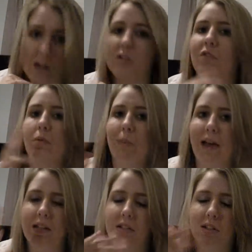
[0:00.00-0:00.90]
he goes from
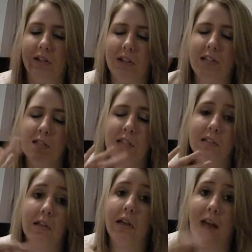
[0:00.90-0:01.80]
bad to good.
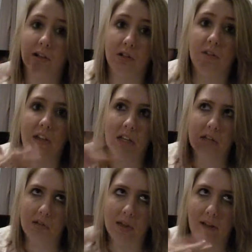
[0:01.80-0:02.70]
He's a good actor if he
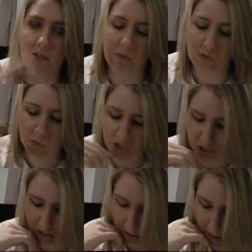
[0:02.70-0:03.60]
can do that from
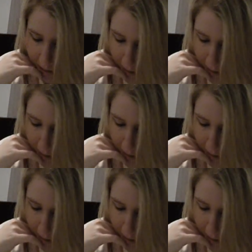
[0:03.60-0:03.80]
switching.